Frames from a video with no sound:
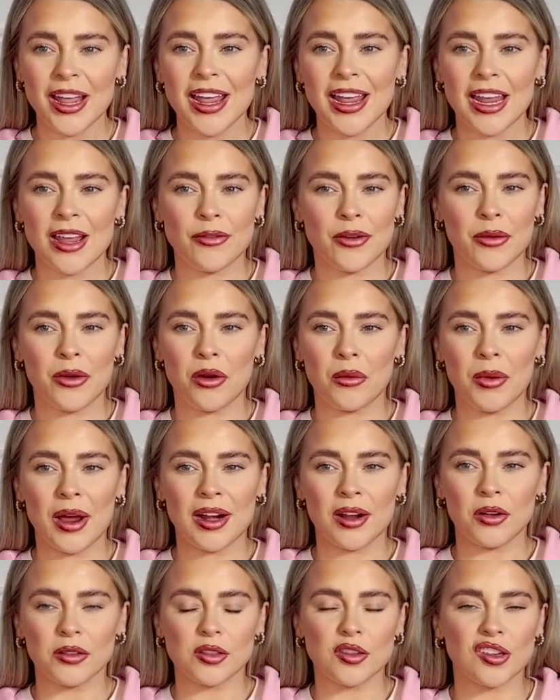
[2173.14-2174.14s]
When I
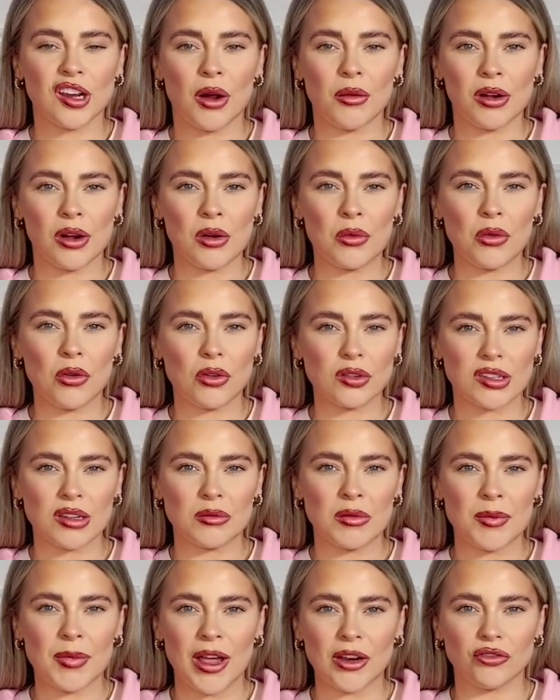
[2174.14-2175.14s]
got the shower and I walked in my
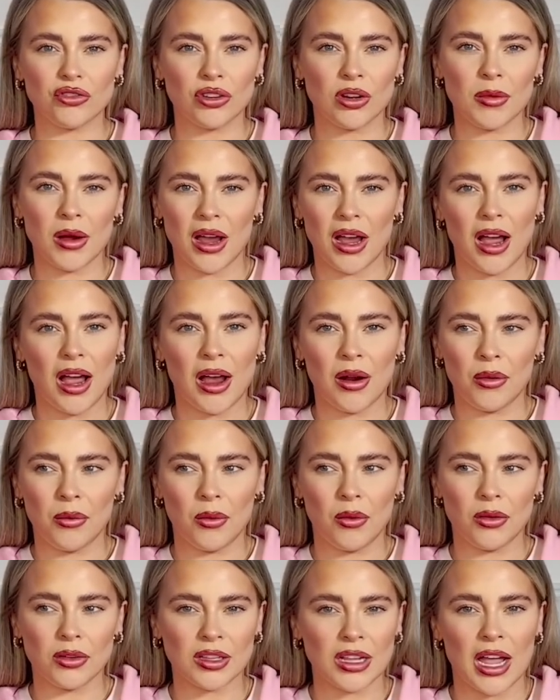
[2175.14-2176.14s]
bedroom, I
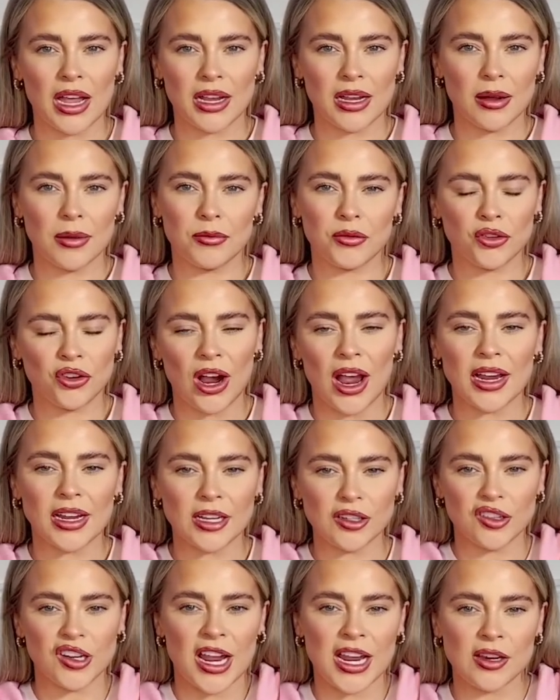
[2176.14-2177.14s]
would like try and get
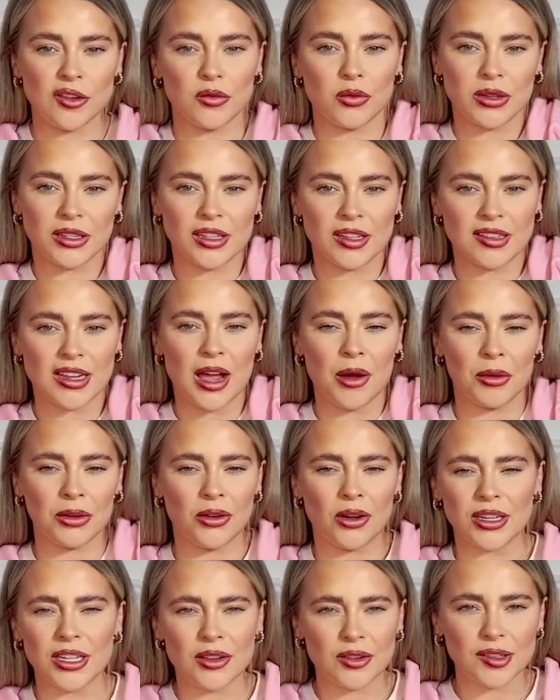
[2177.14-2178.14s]
changed with the towel on.
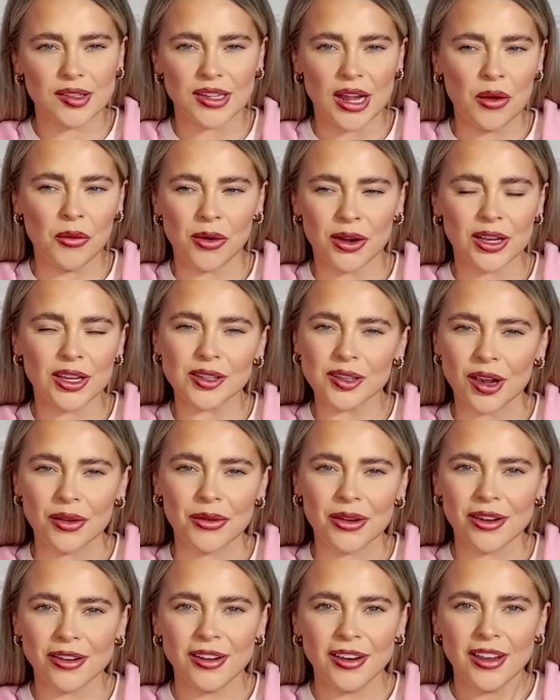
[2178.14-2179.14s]
He used to say, what are you doing?
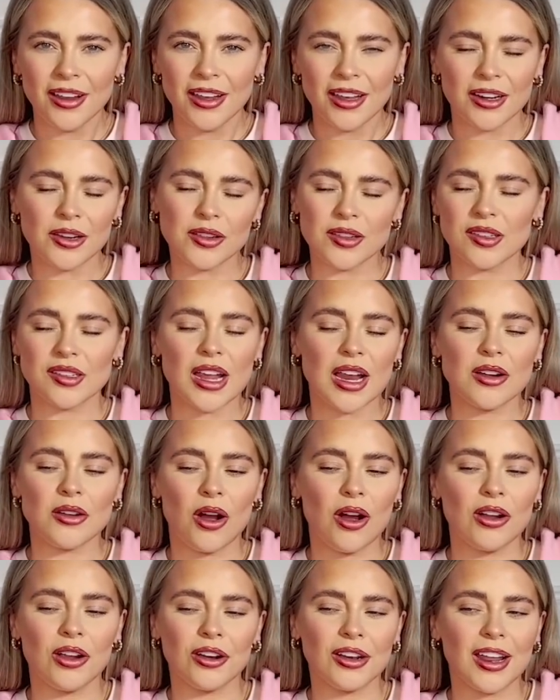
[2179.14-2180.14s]
I used to say
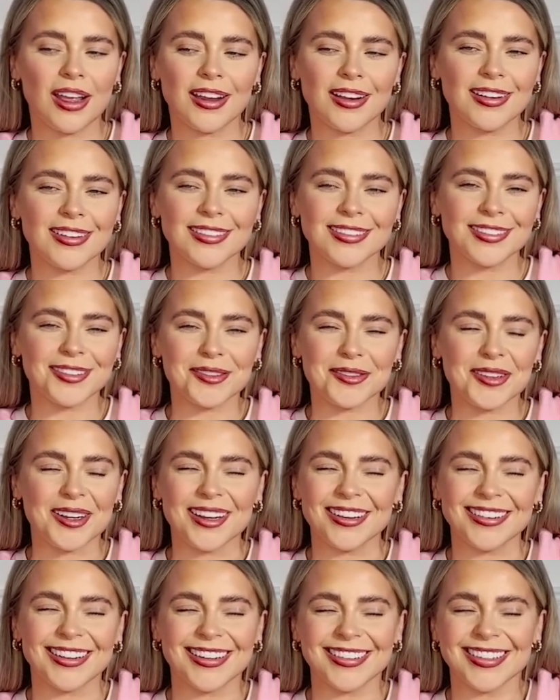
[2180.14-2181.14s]
nothing, like, just trying
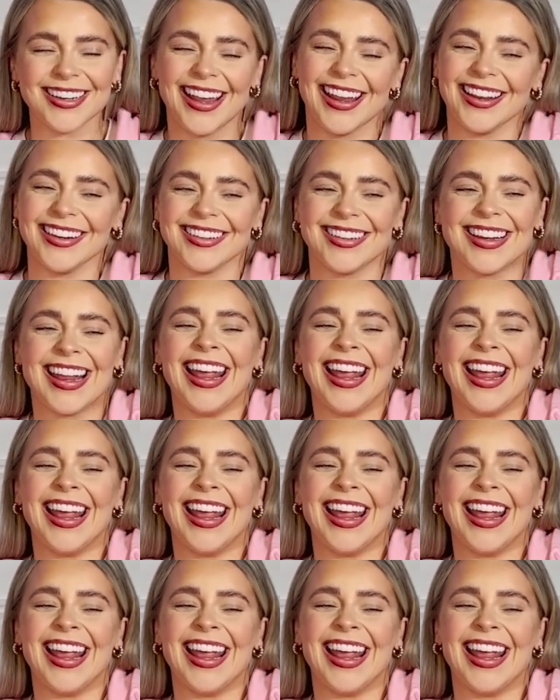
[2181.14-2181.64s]
to get changed.